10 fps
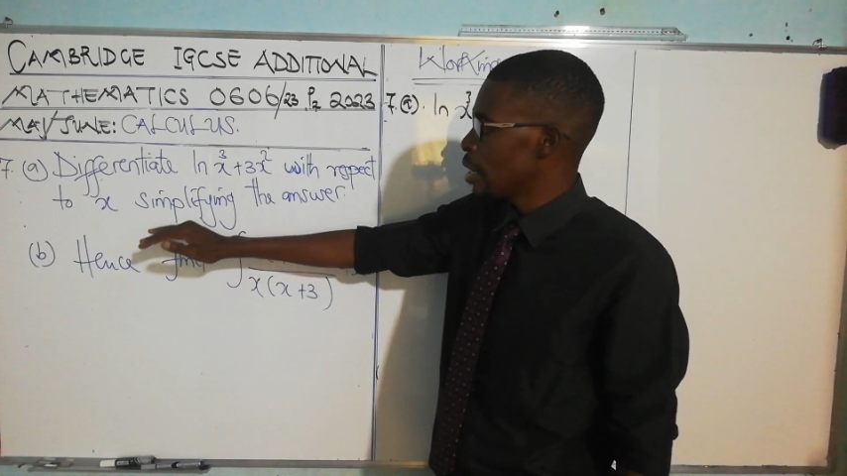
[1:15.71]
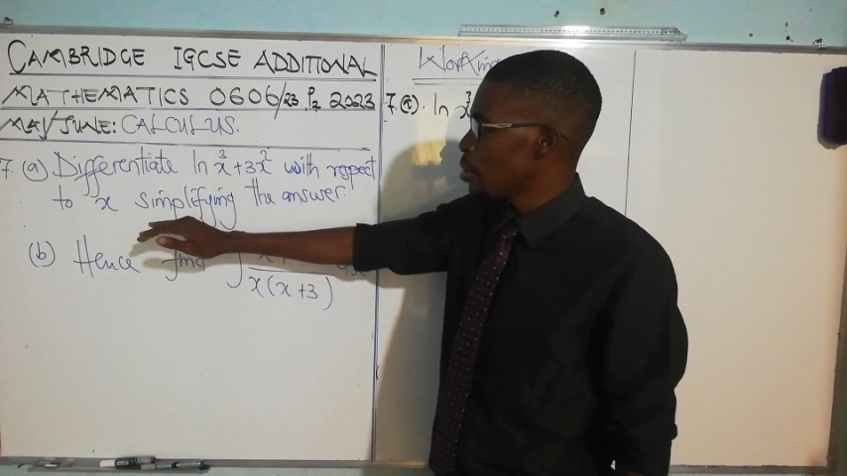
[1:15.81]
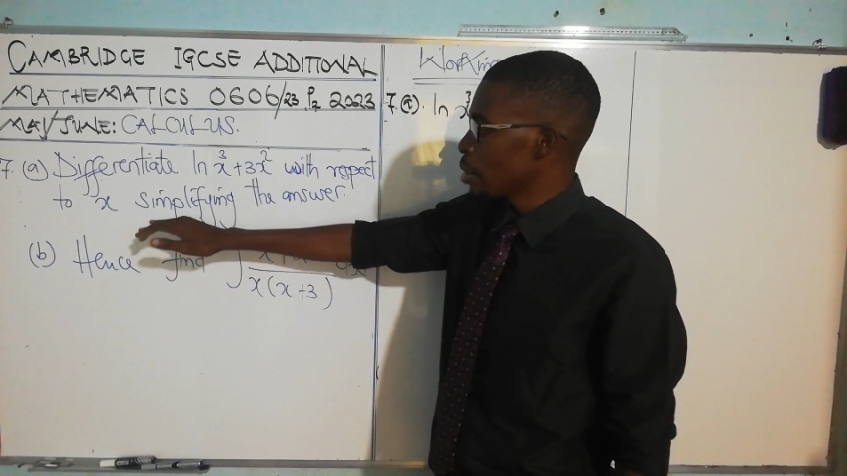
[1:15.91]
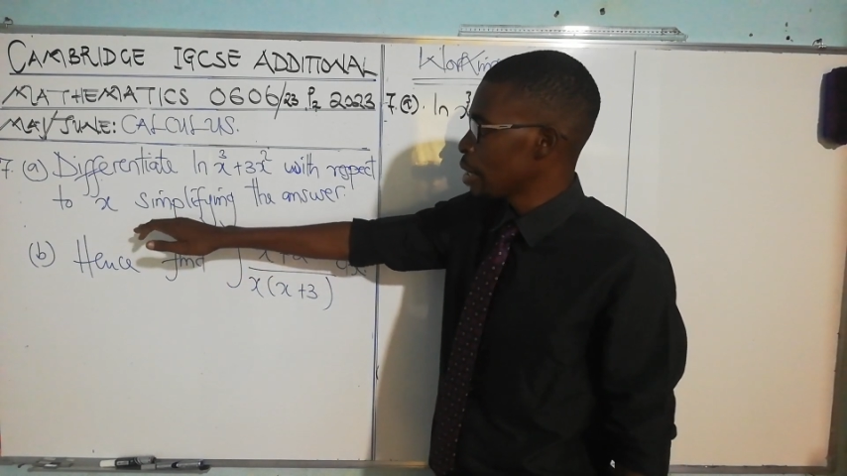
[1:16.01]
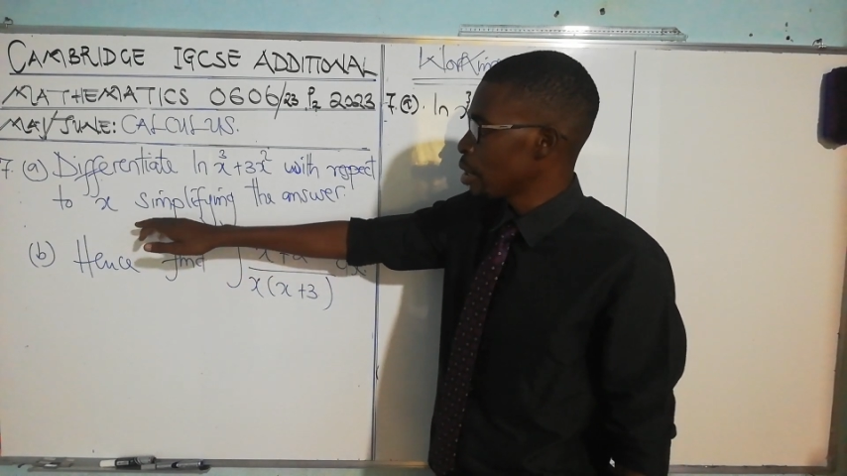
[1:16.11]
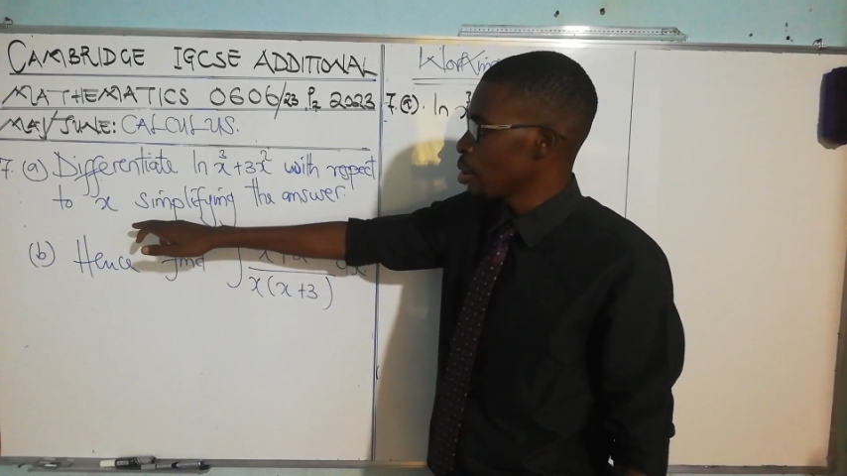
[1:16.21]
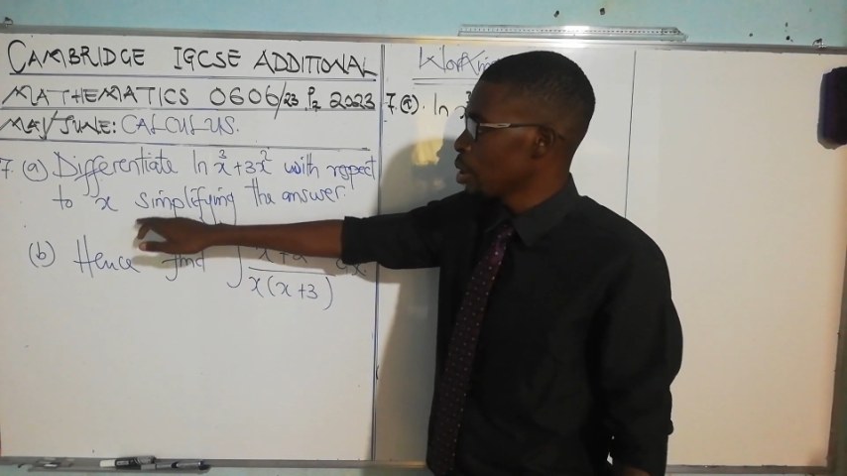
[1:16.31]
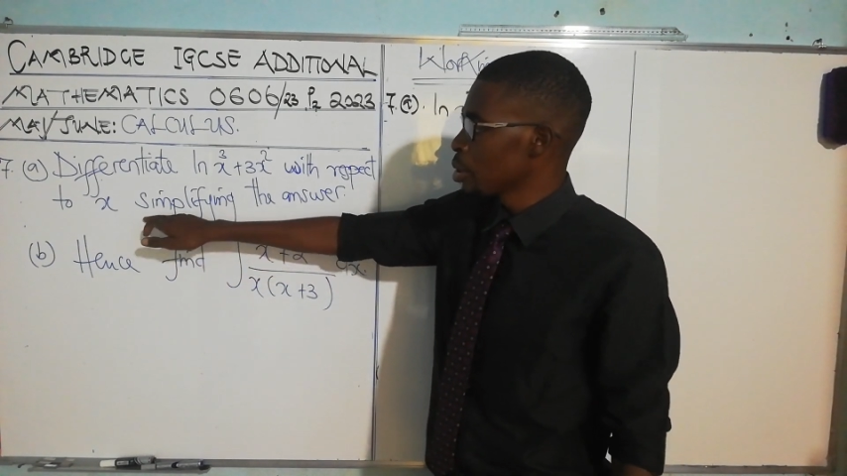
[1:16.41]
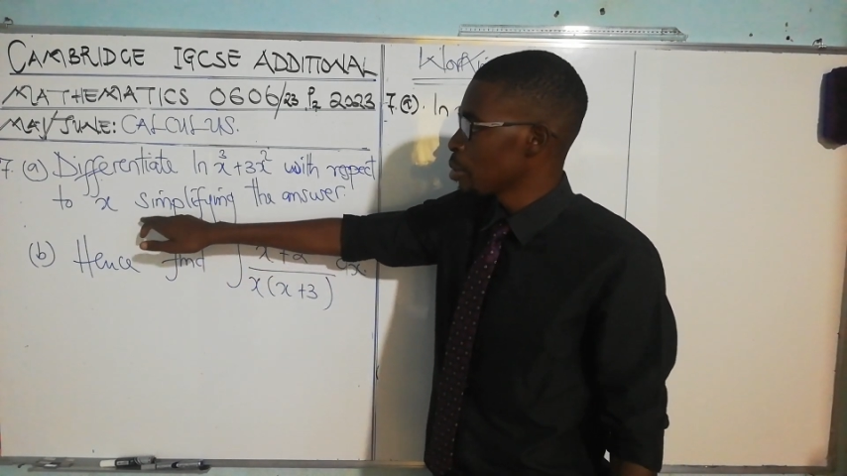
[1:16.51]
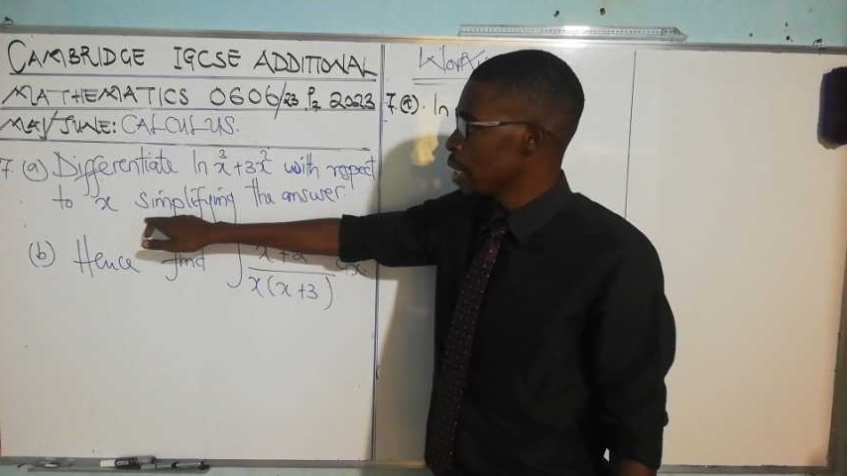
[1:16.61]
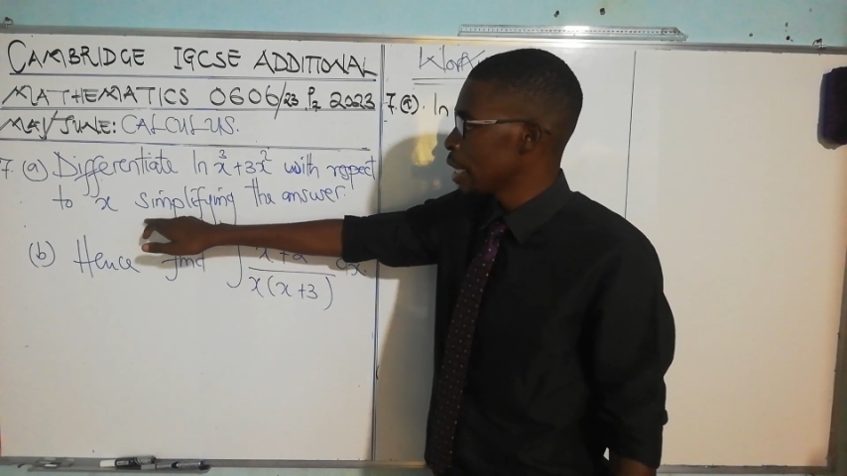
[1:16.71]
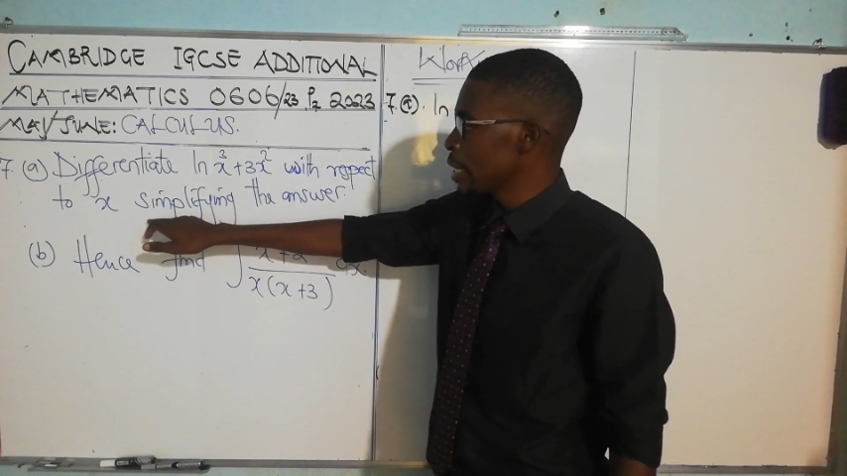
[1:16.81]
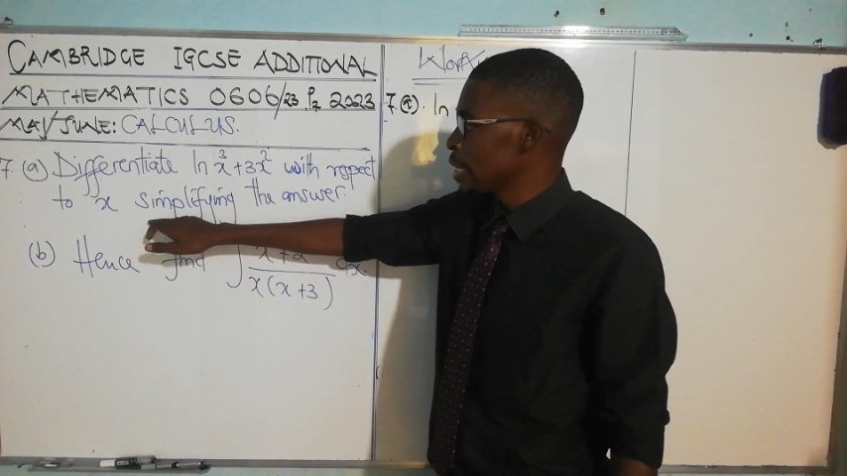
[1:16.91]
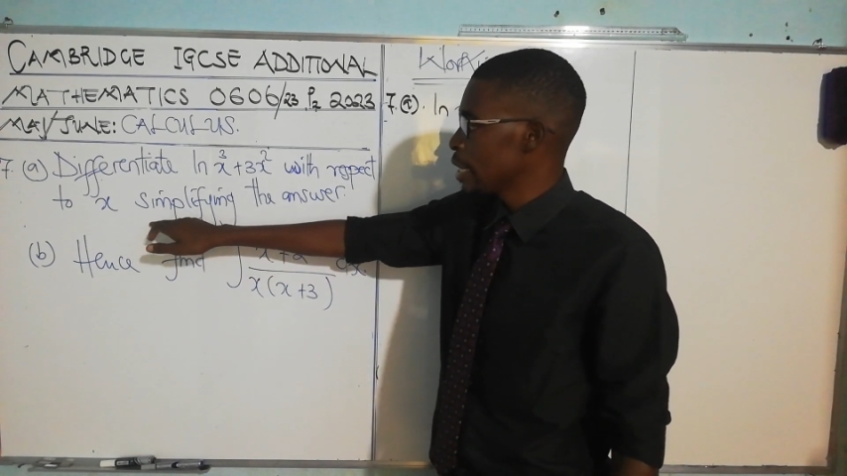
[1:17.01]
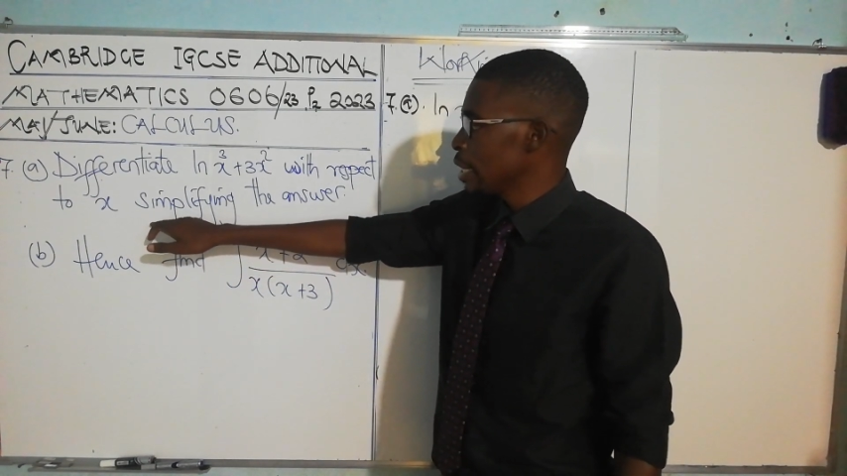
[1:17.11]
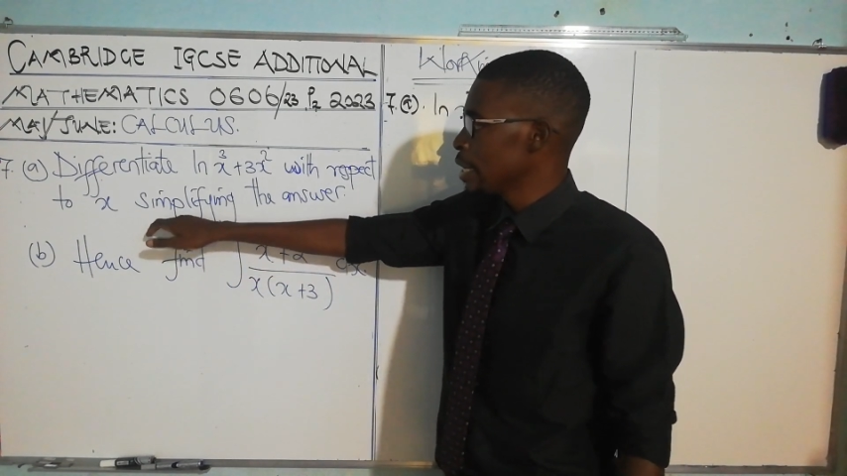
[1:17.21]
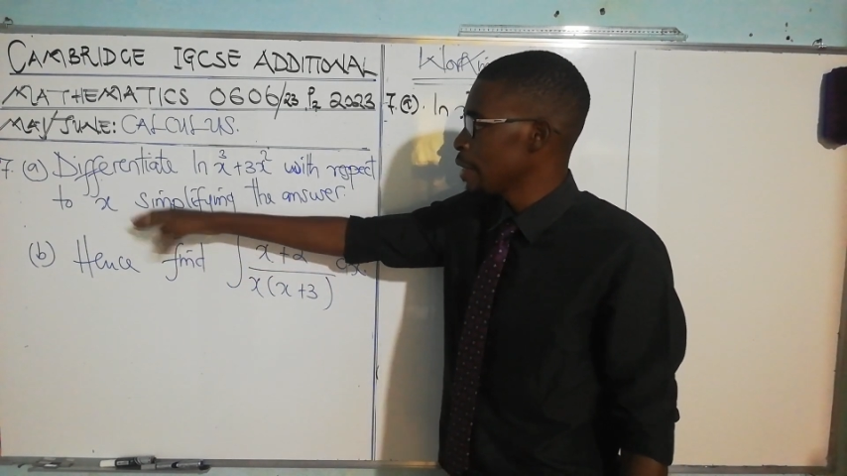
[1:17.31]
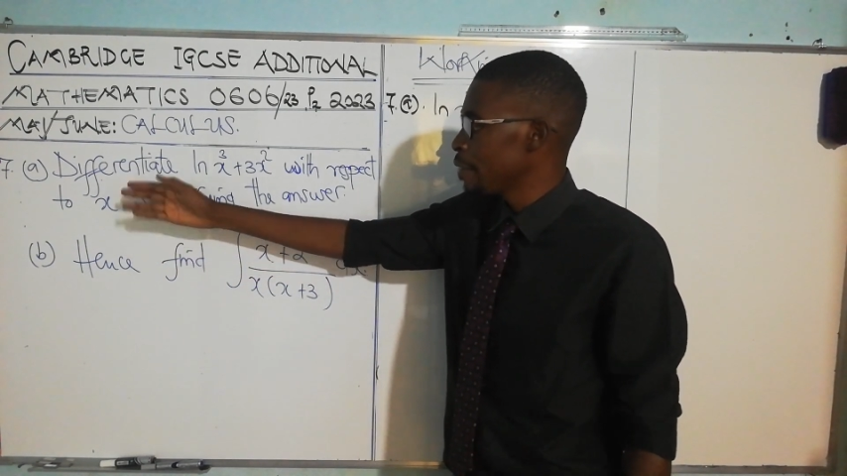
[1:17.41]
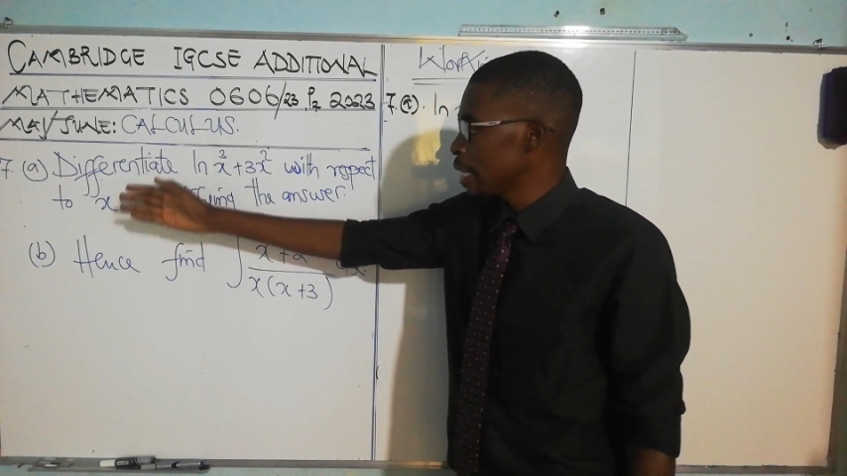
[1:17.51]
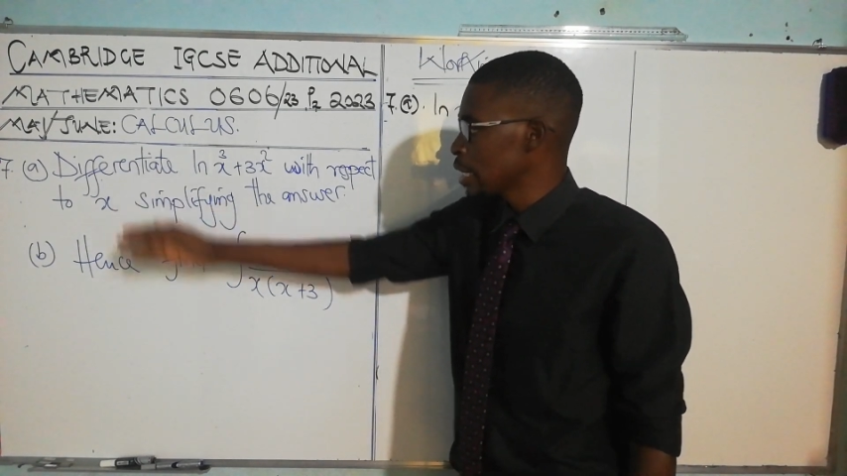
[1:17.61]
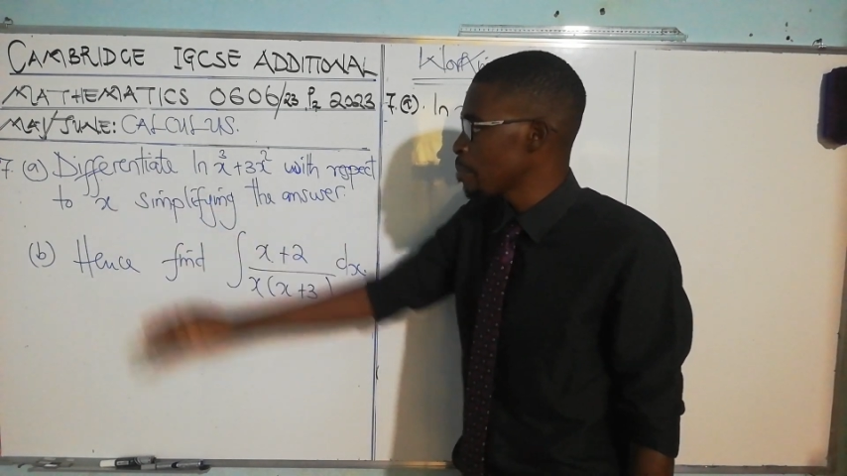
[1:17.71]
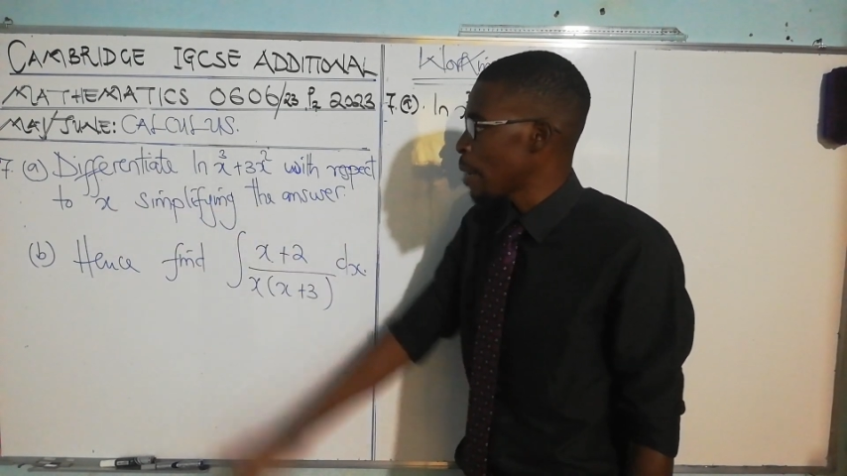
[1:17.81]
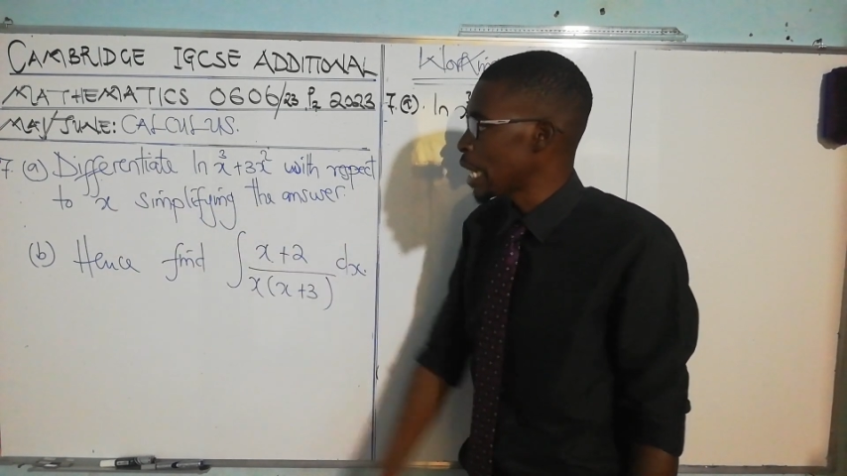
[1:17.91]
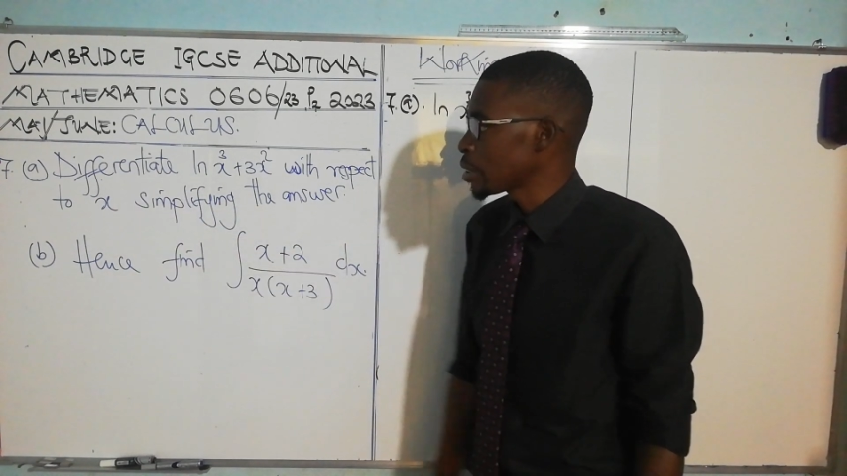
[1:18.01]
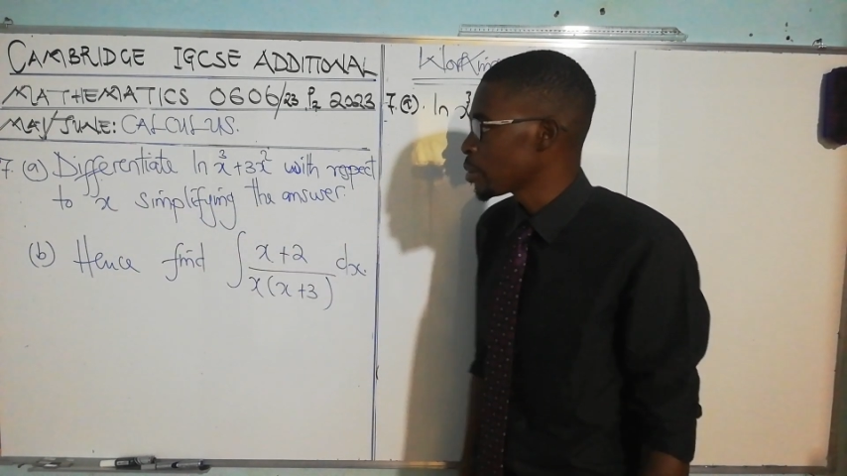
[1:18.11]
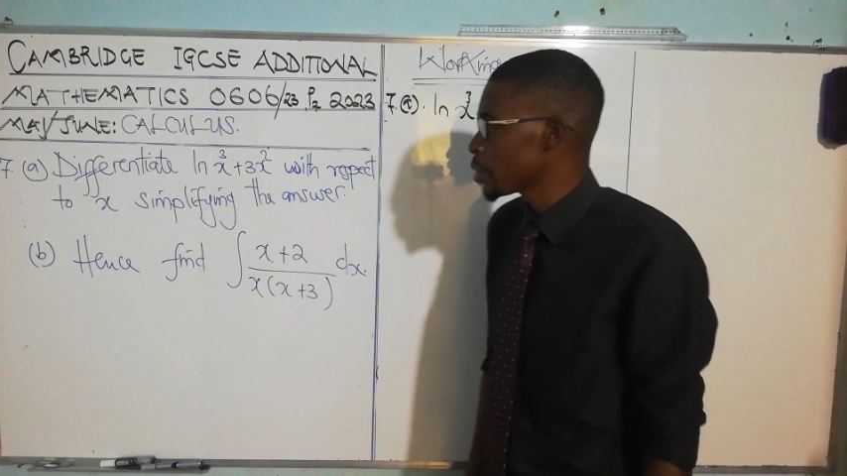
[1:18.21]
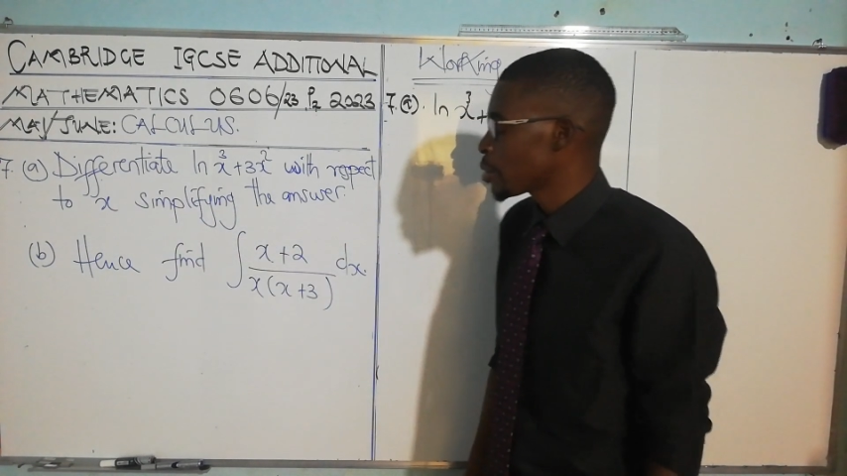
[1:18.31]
what you're going to get in the first part of your